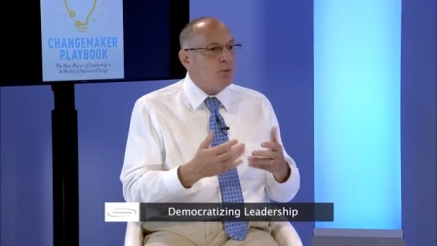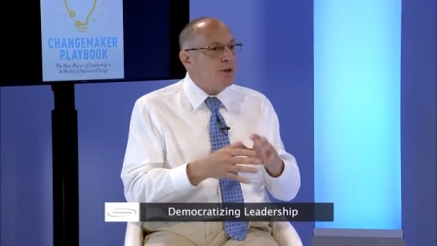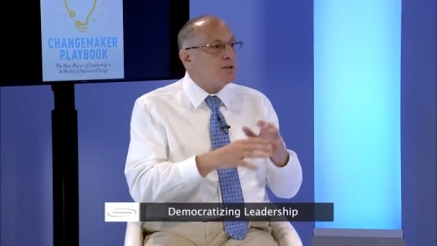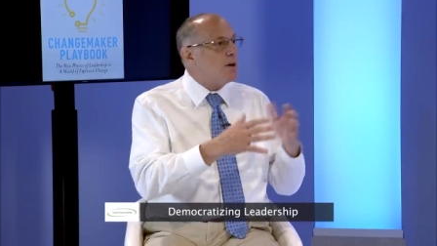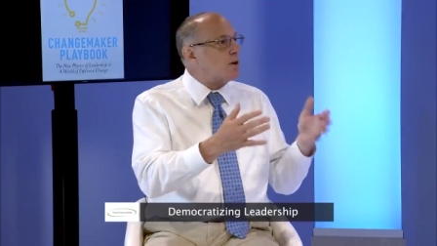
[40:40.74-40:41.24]
we
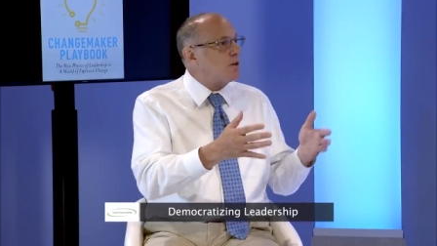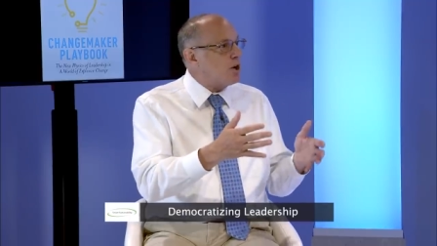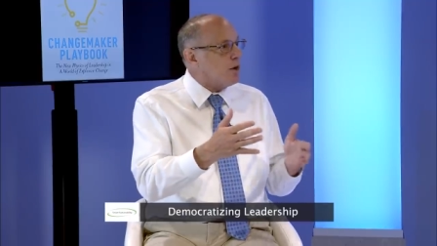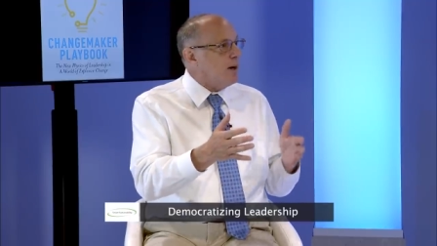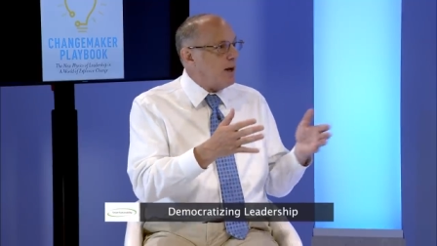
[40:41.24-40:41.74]
started
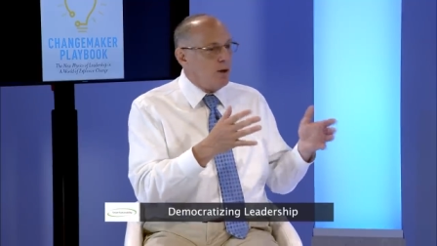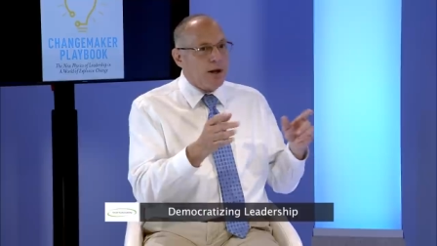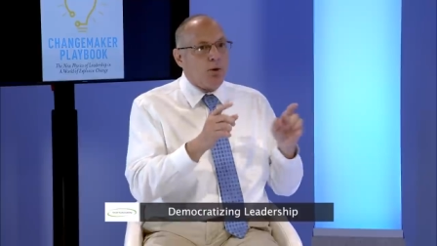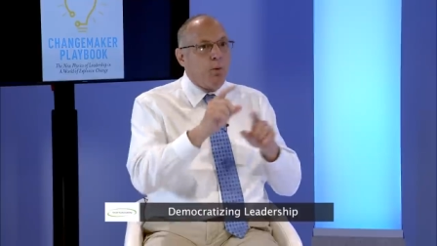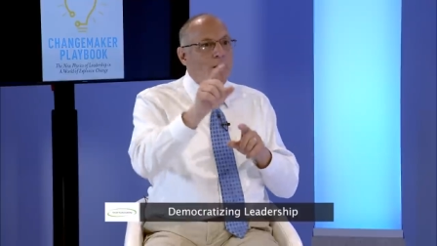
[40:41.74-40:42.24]
curating,
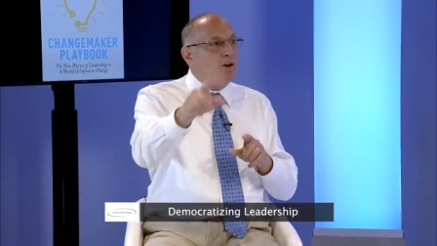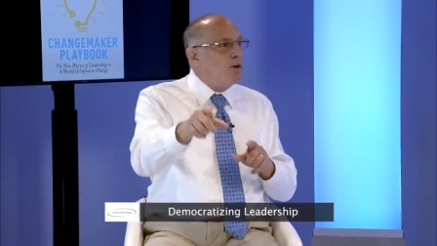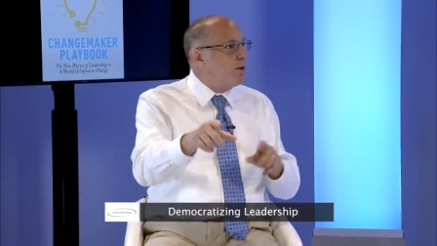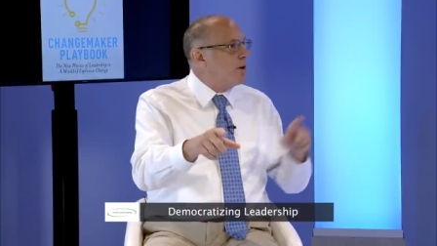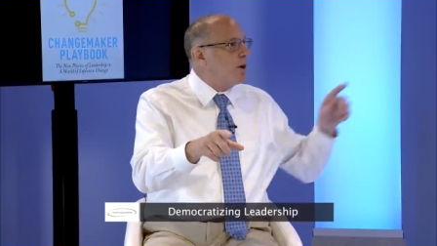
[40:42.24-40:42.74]
like, what are
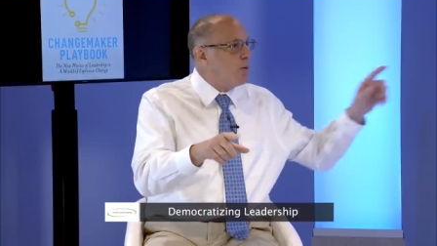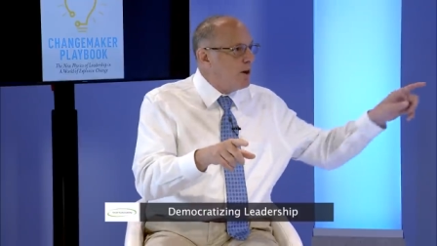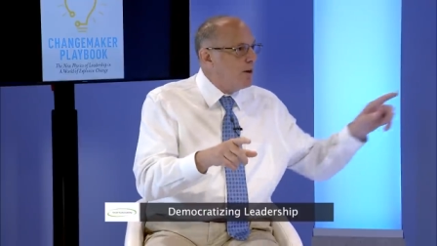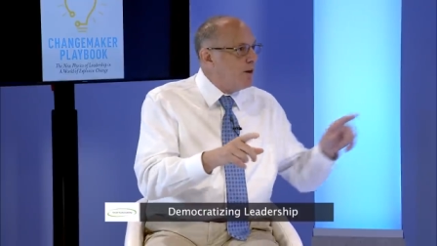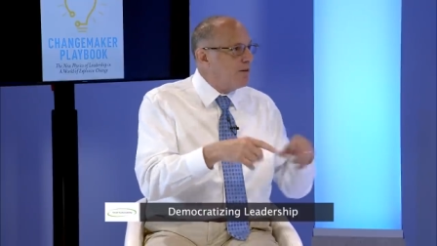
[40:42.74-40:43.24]
you learning?
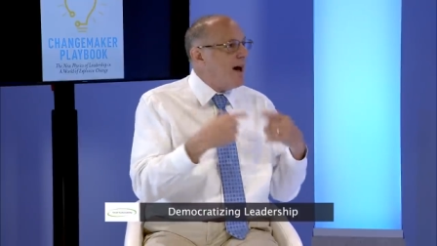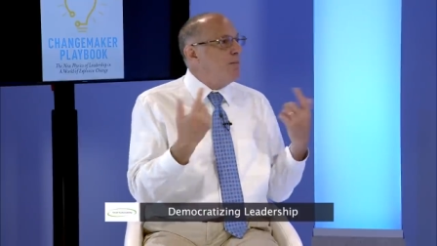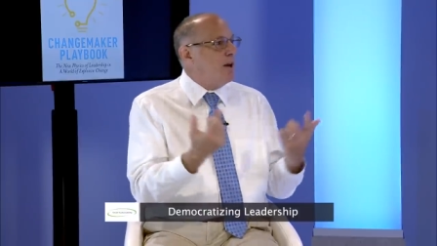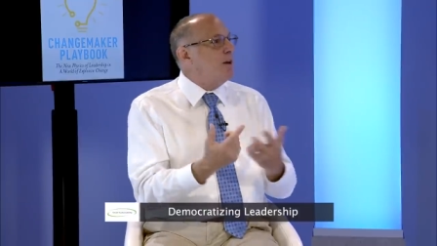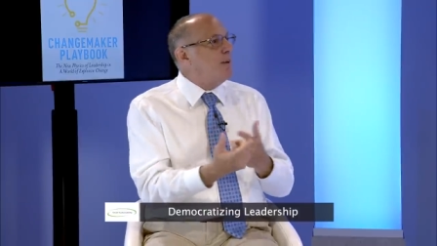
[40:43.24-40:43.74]
What the, That
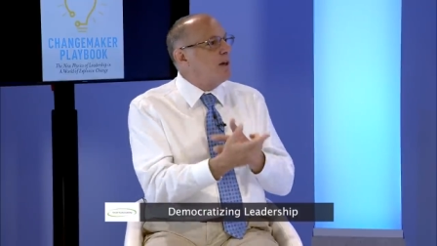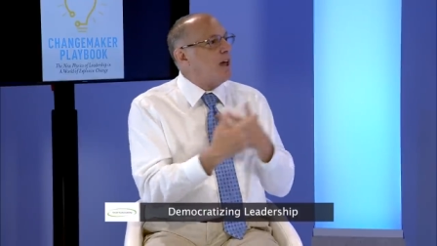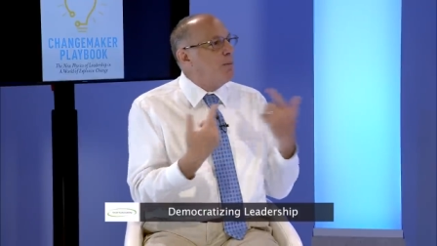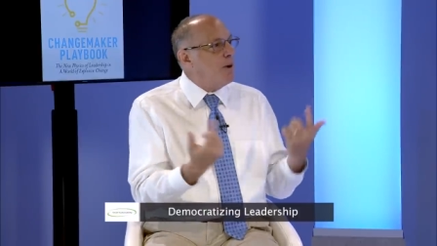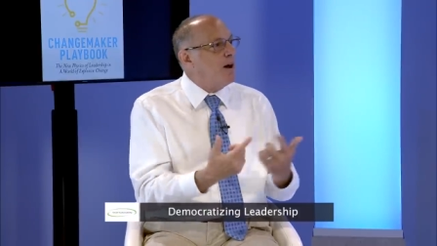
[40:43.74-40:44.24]
meeting
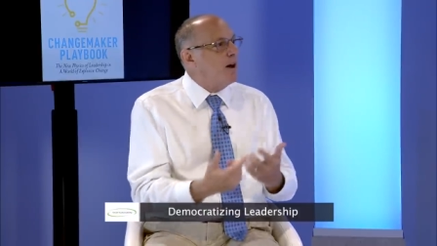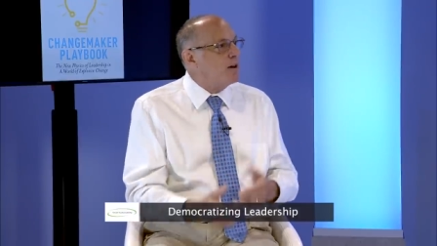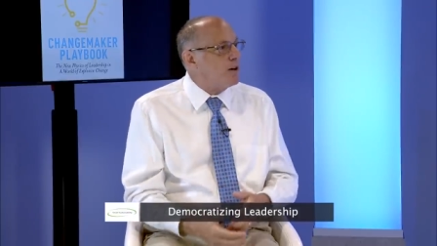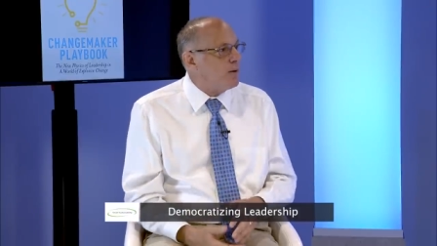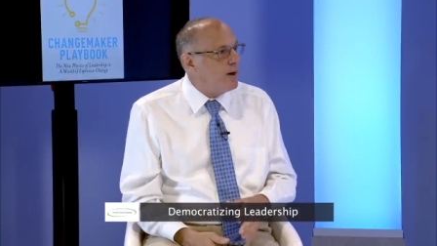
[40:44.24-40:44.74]
became a,
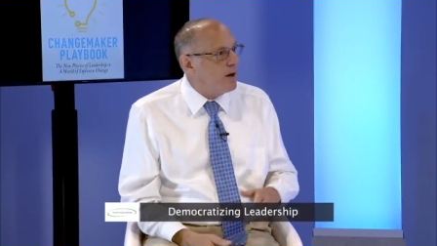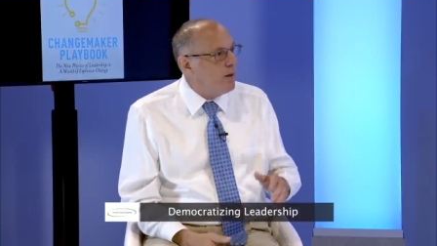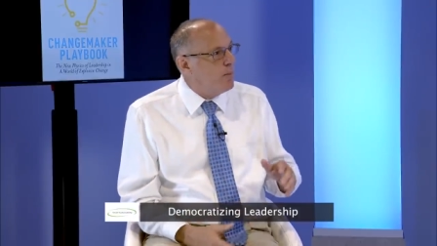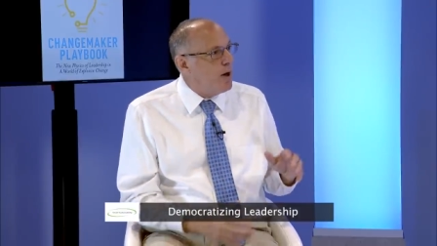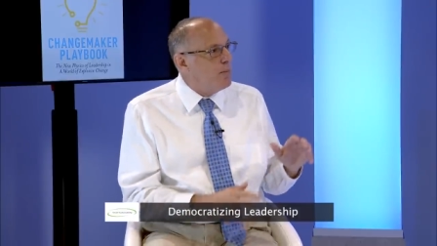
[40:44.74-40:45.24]

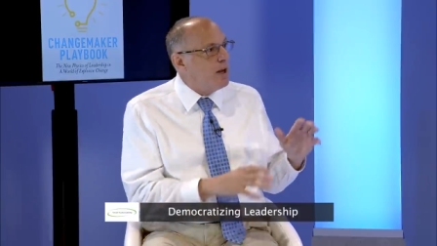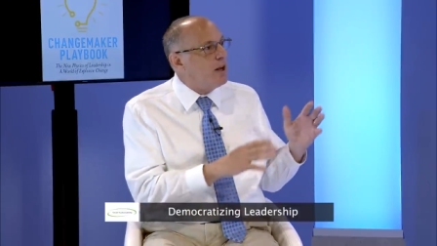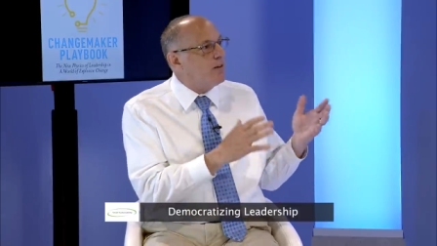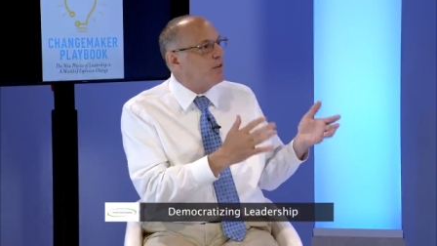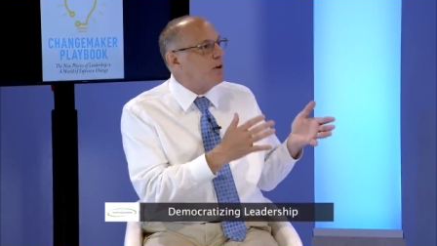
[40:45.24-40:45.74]
a,
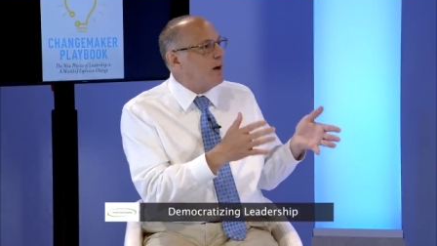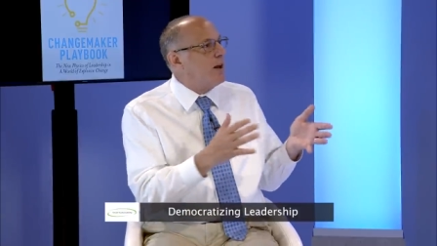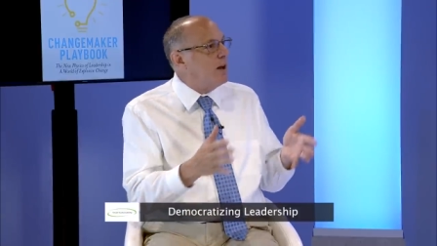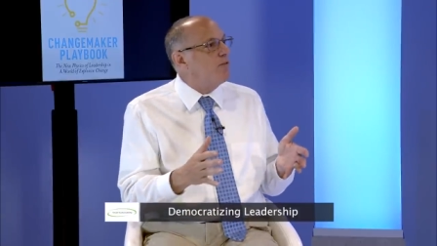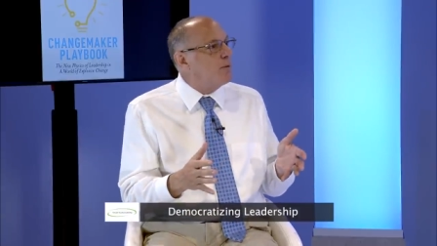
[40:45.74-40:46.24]
meeting of
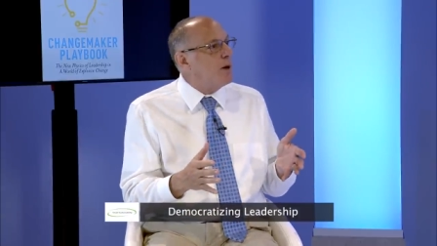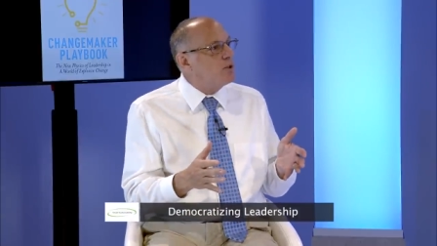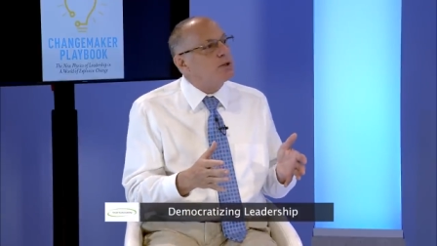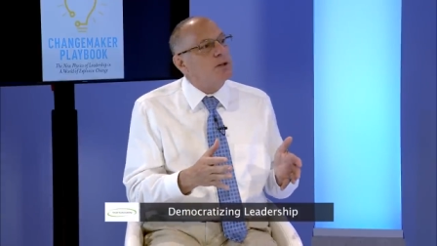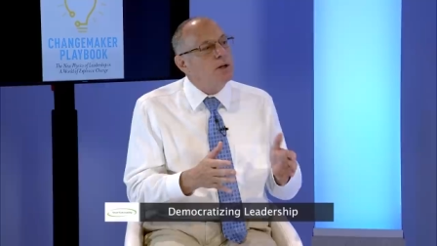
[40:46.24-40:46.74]
curating information.